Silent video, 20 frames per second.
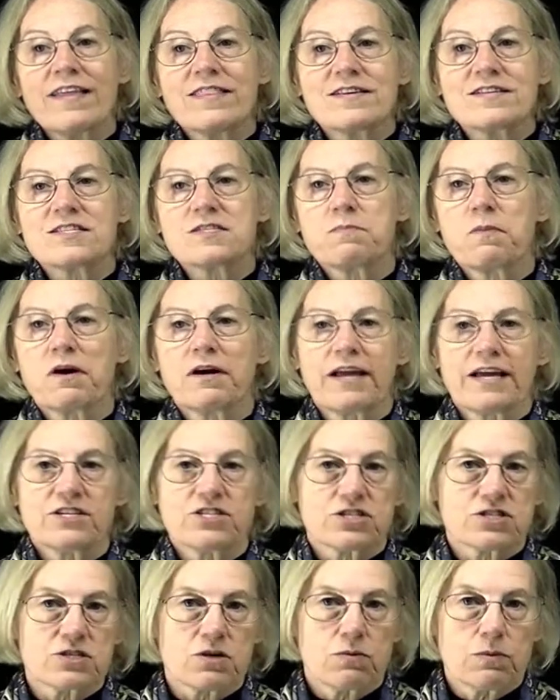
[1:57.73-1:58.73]
the smart edge
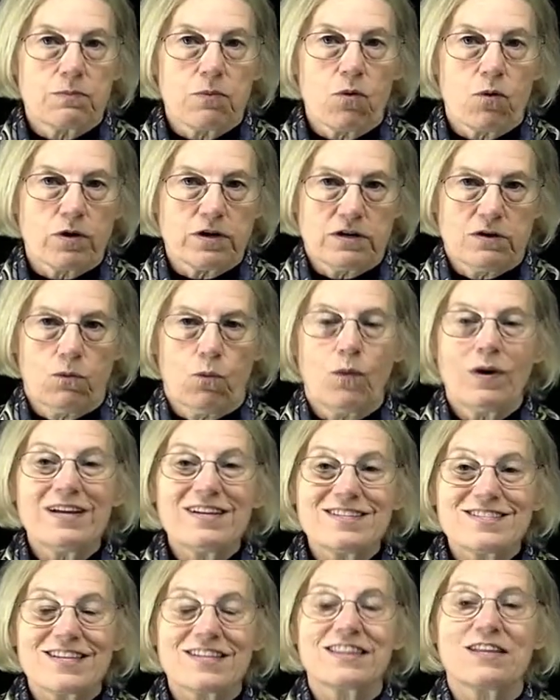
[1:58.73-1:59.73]
is so important. What
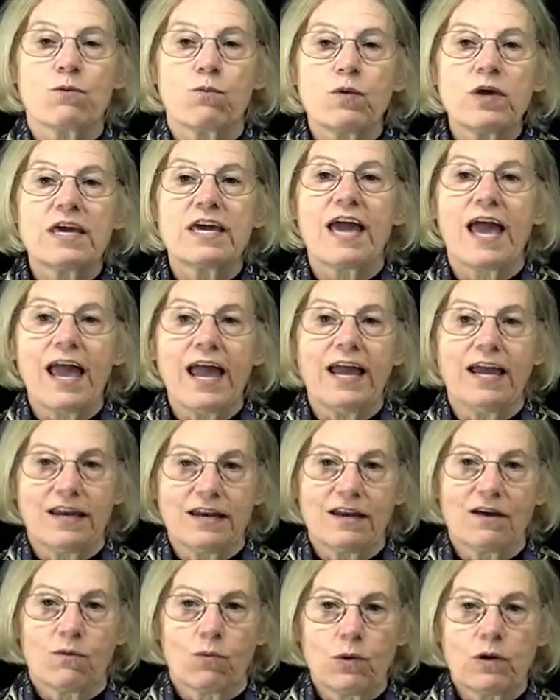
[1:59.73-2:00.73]
is it that we
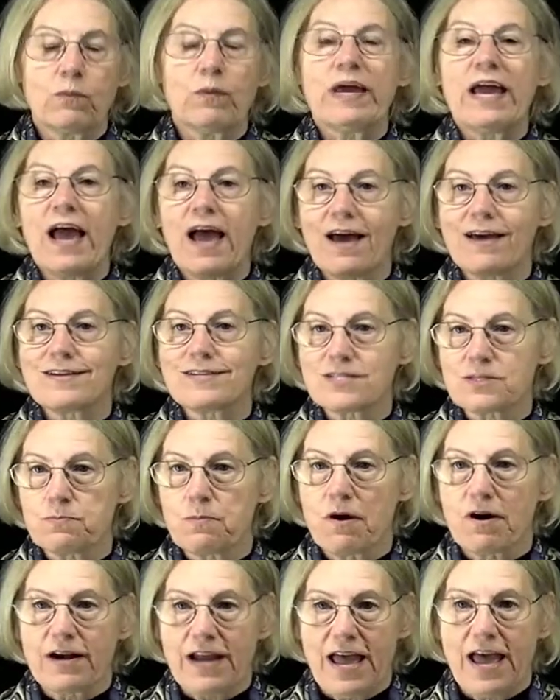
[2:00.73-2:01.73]
gain when we add a
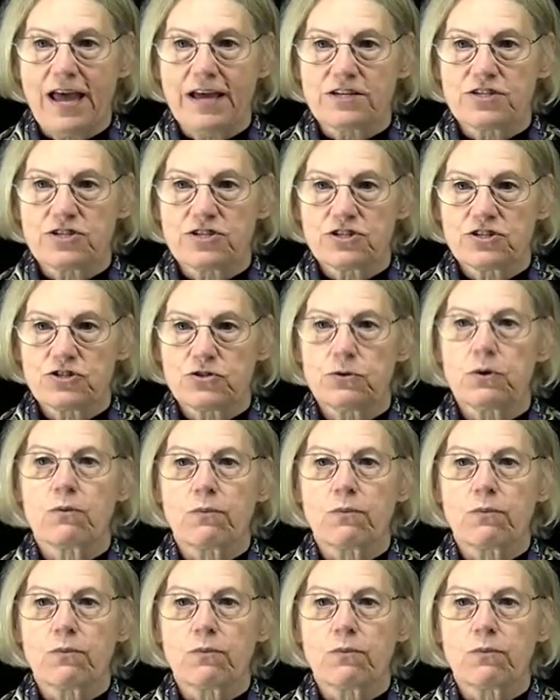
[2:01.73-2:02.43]
smart edge to a